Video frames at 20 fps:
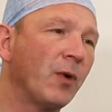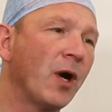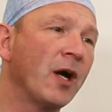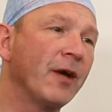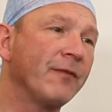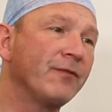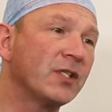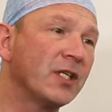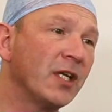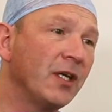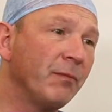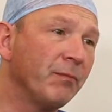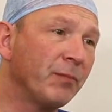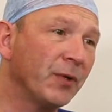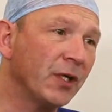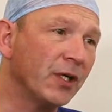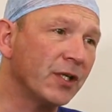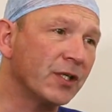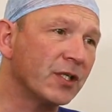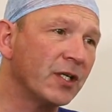I've seen
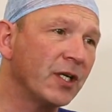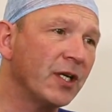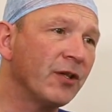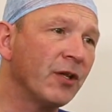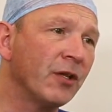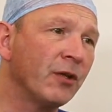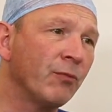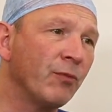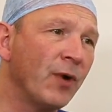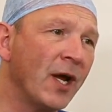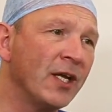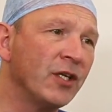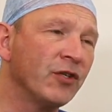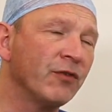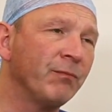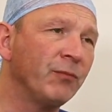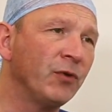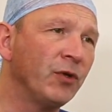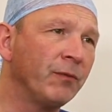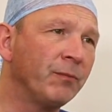personally that the range
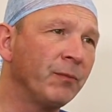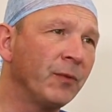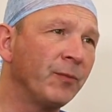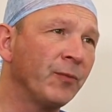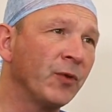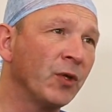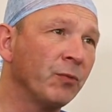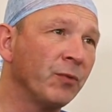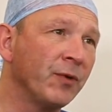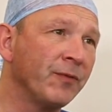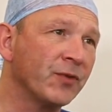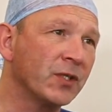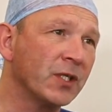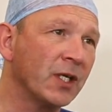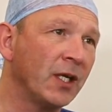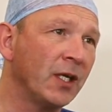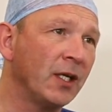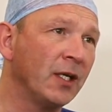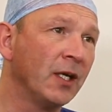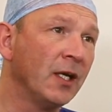of movement that we've
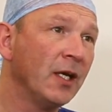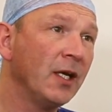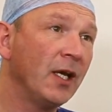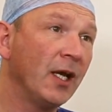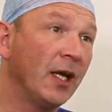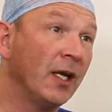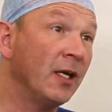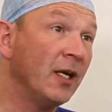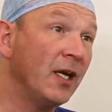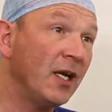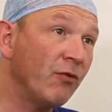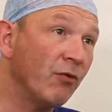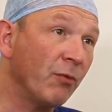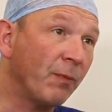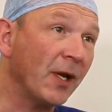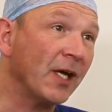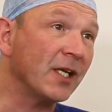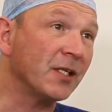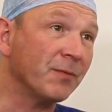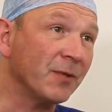seen in knee
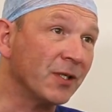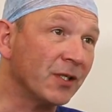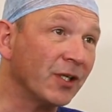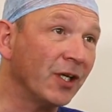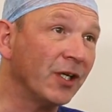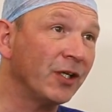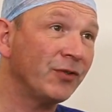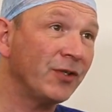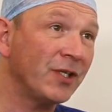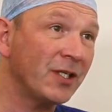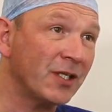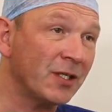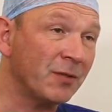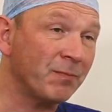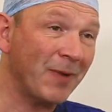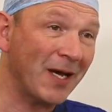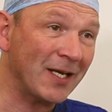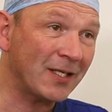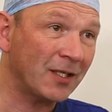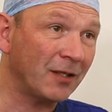replacement surgeries is
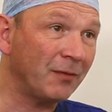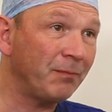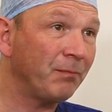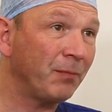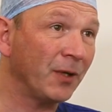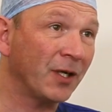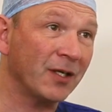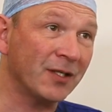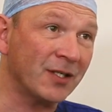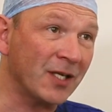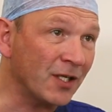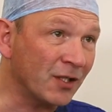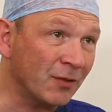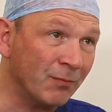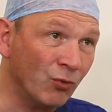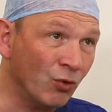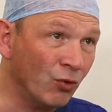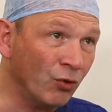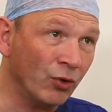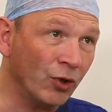better because it's
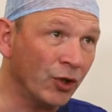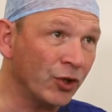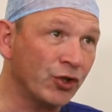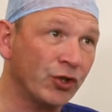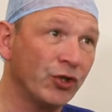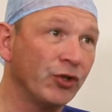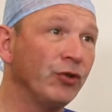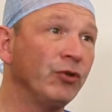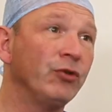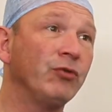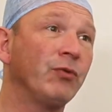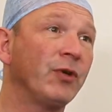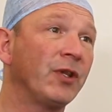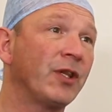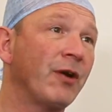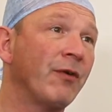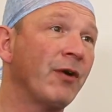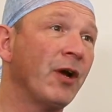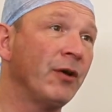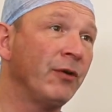more attuned with
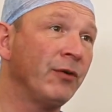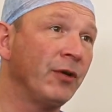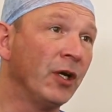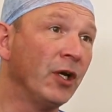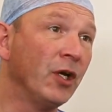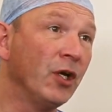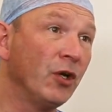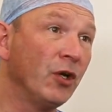their own